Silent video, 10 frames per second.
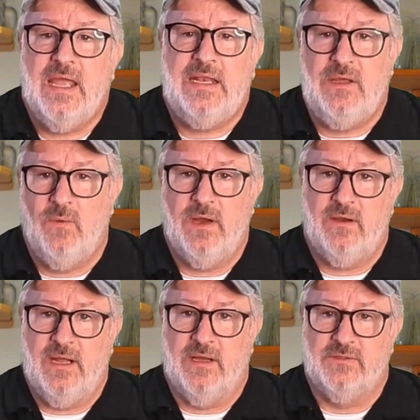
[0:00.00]

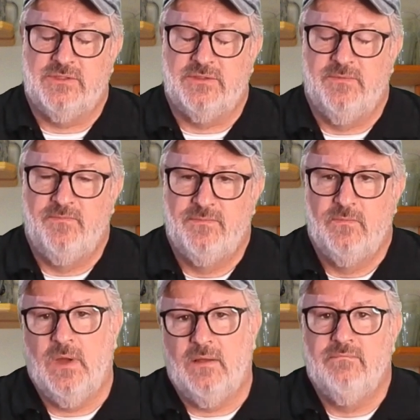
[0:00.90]
anywhere else.
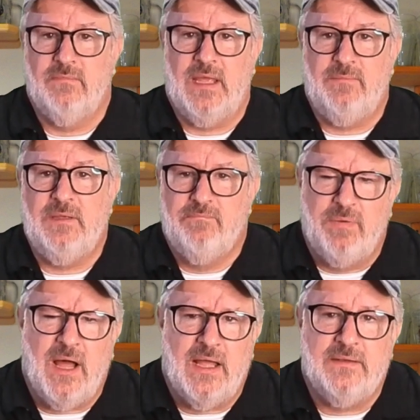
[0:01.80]
Well, maybe,
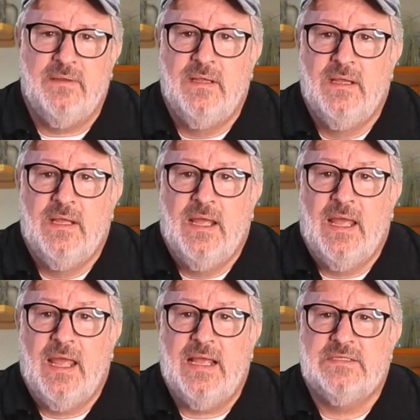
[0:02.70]
but
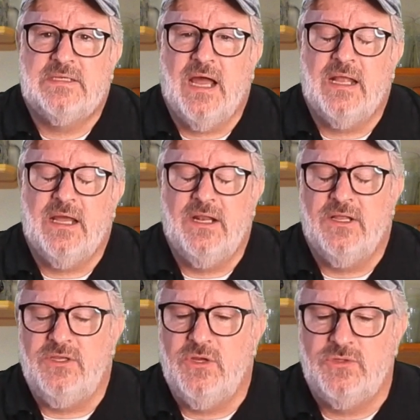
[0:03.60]
it's got an
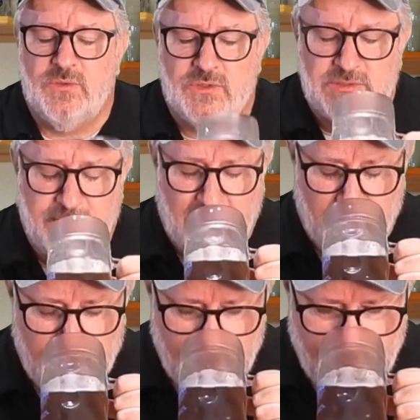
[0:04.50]
unusual
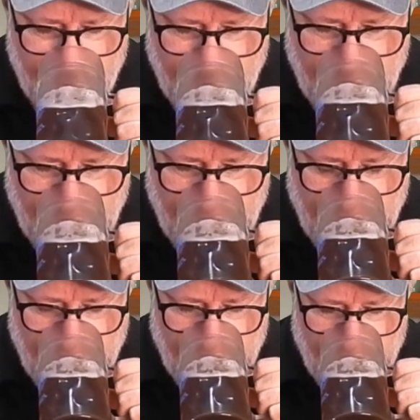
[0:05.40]
smell.
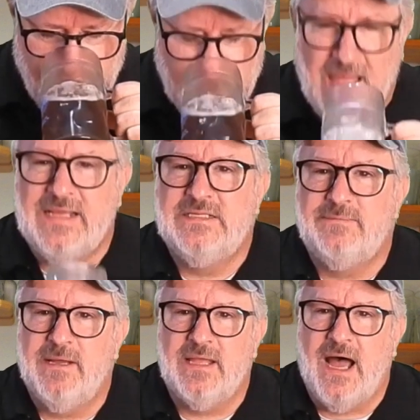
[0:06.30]
I can
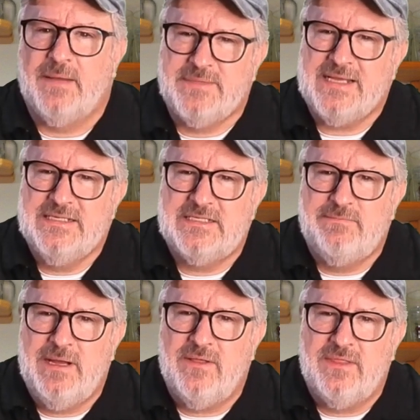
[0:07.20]
smell the hops. I can
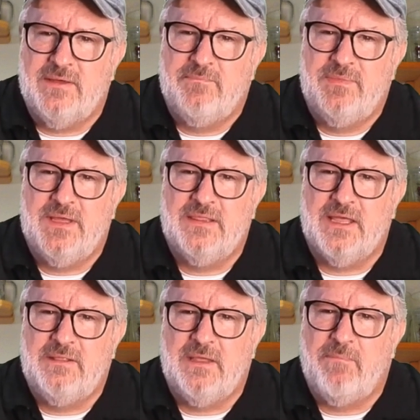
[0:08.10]
smell
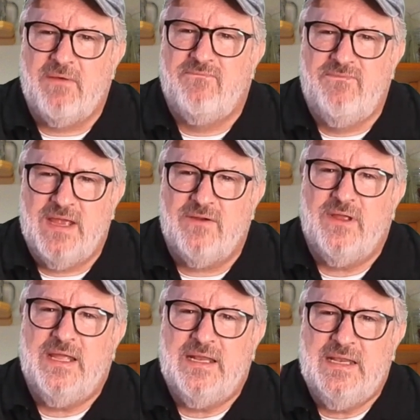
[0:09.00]
the
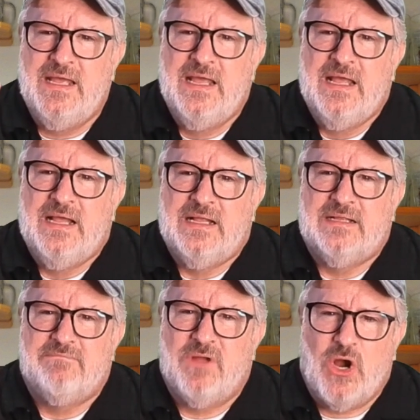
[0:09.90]
Bavarian
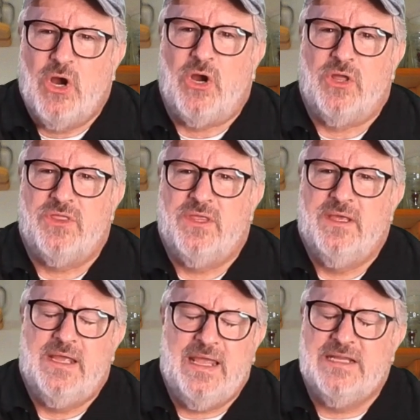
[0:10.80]
earth.
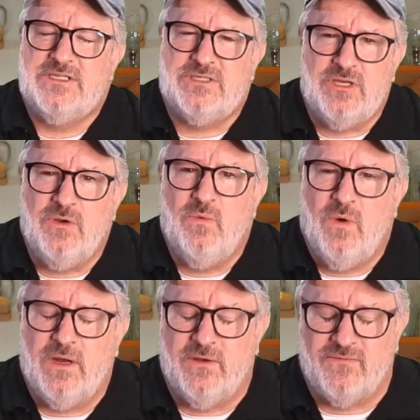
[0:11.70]
It is so
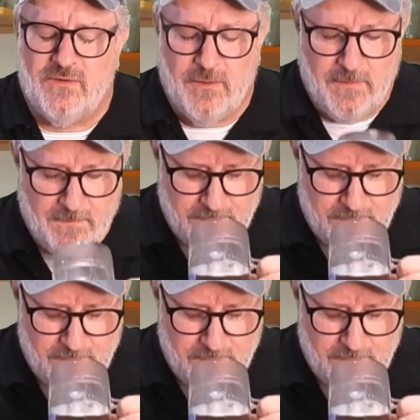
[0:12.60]
wonderful.